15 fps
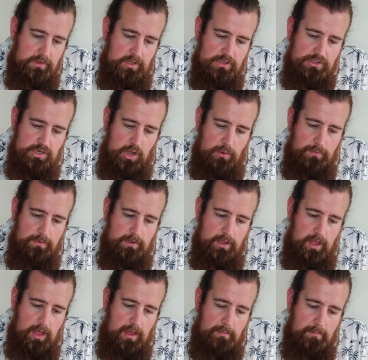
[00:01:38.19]
So
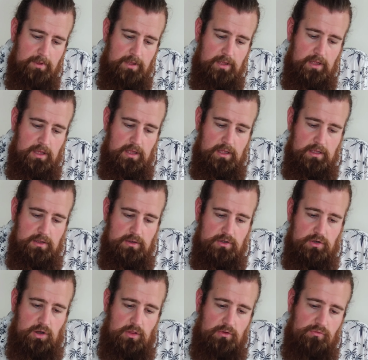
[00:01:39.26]

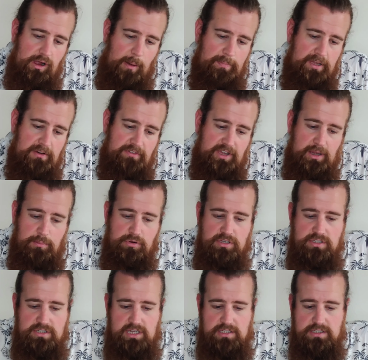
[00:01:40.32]
got the rapid
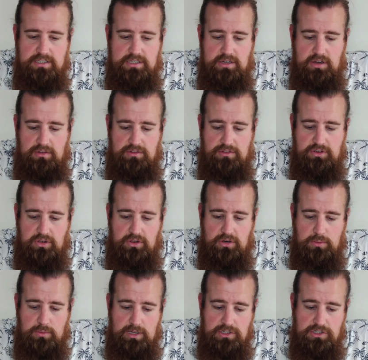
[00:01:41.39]
fingerprint sensor on the
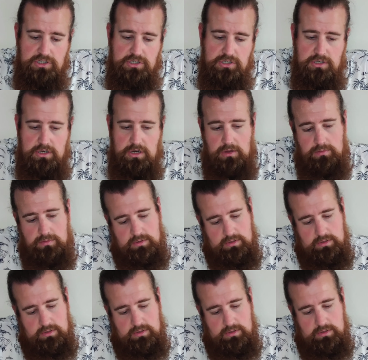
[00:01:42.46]
side, which, you know,